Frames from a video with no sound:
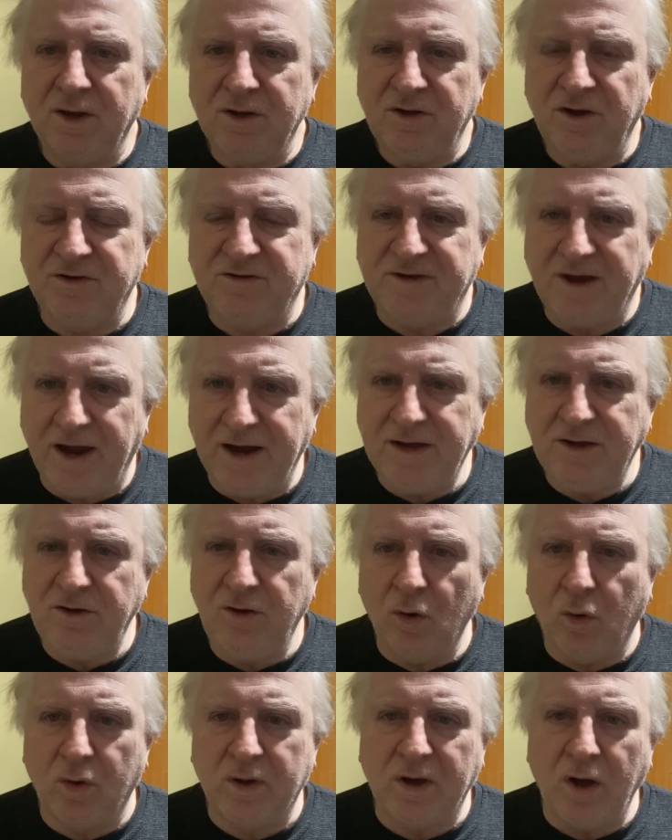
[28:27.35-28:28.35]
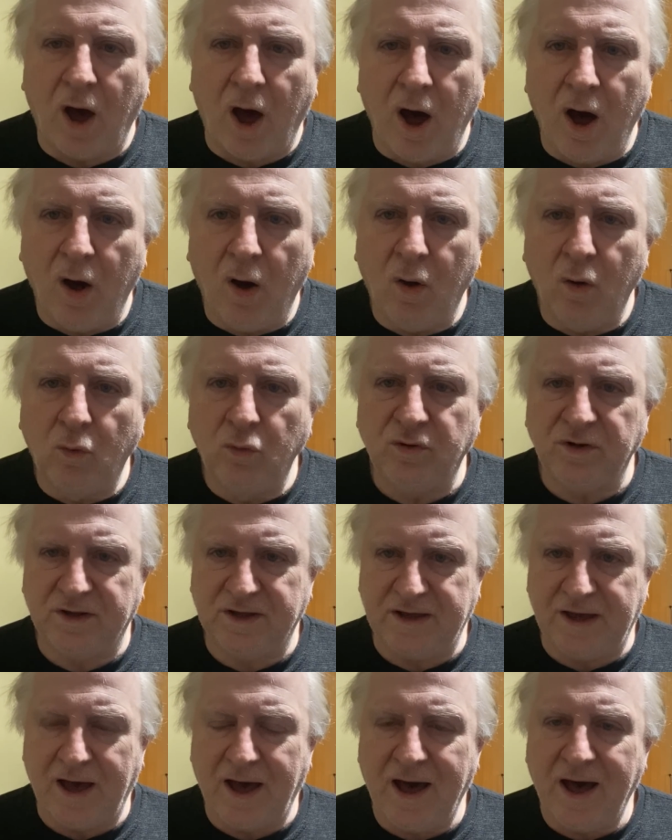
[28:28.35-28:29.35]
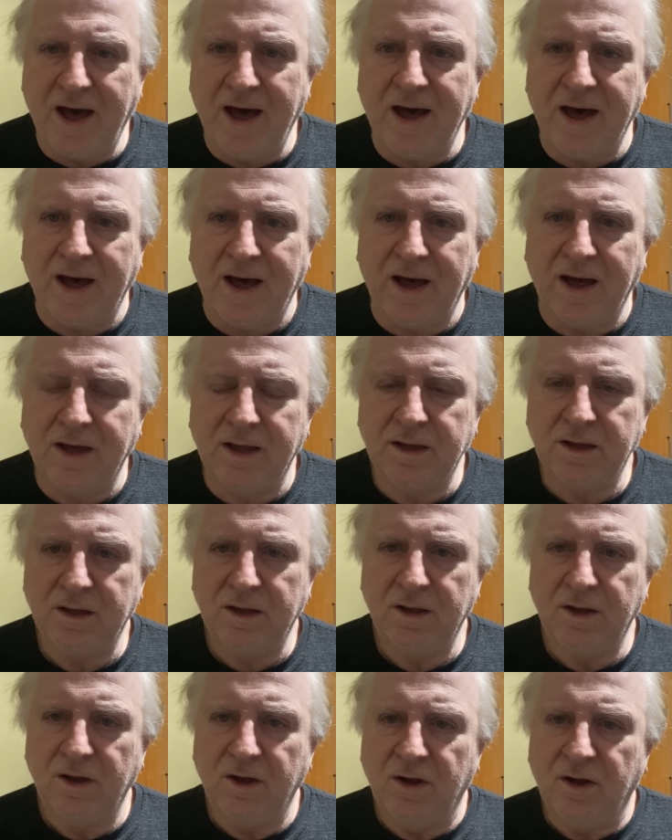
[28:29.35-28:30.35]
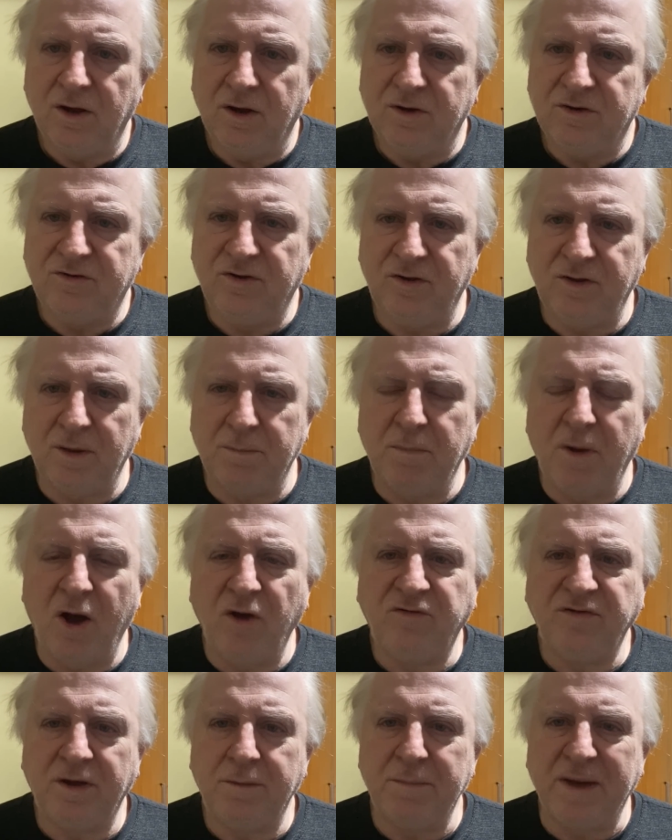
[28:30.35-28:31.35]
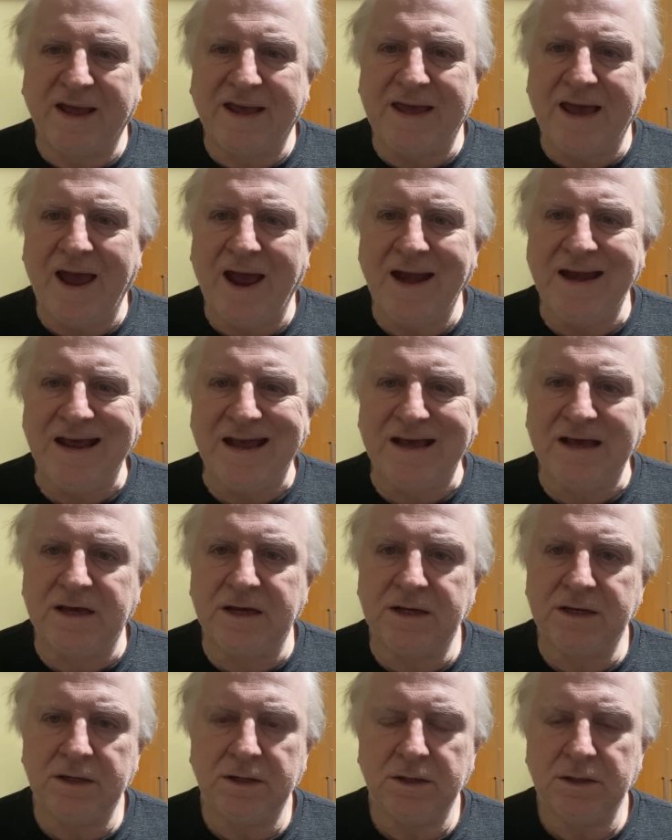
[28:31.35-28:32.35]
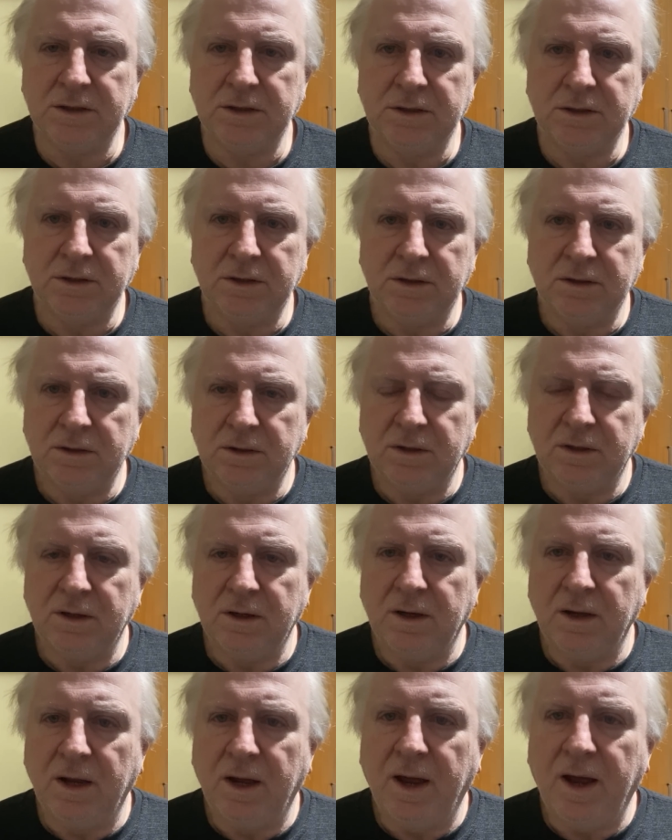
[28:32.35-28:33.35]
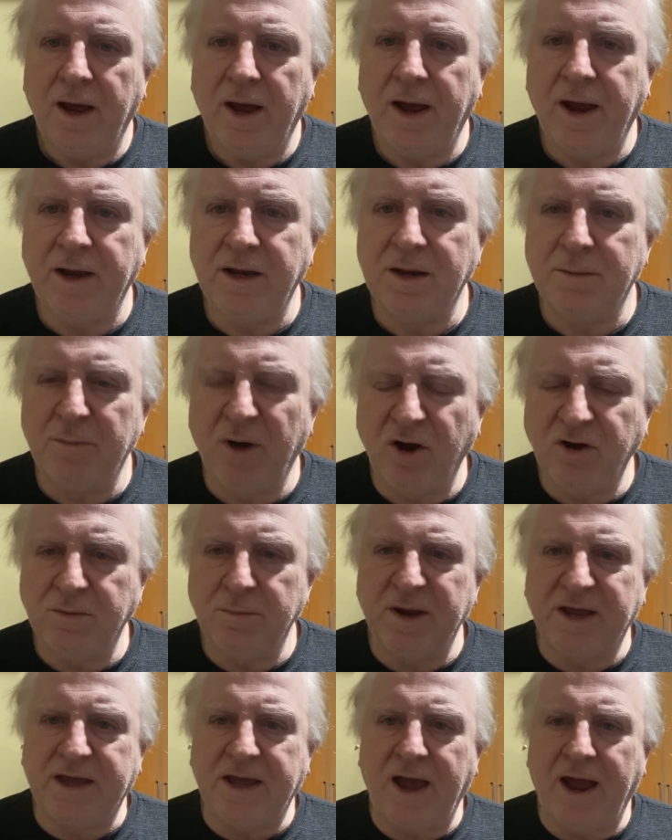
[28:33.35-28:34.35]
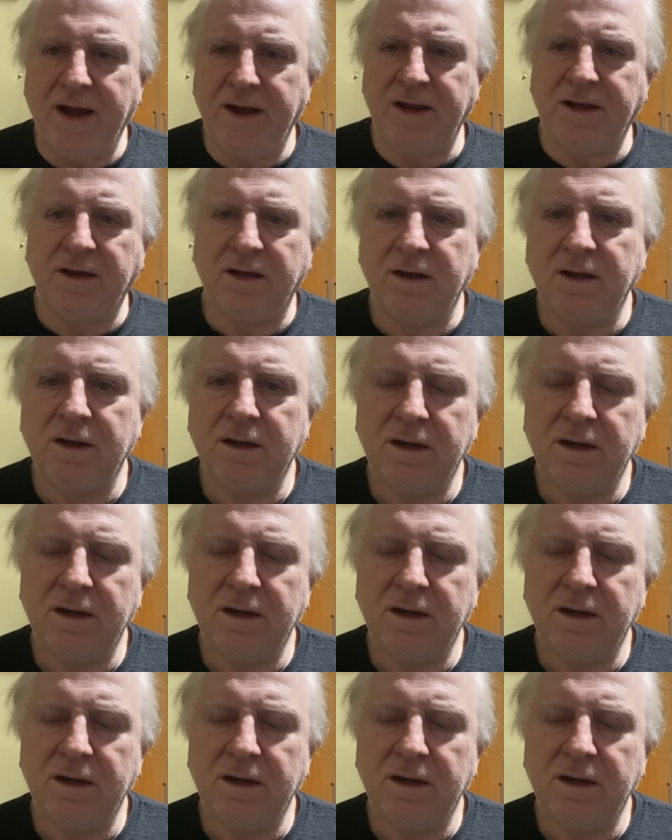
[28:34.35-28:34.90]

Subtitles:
you take your old car to the motor mechanic, and the motor mechanic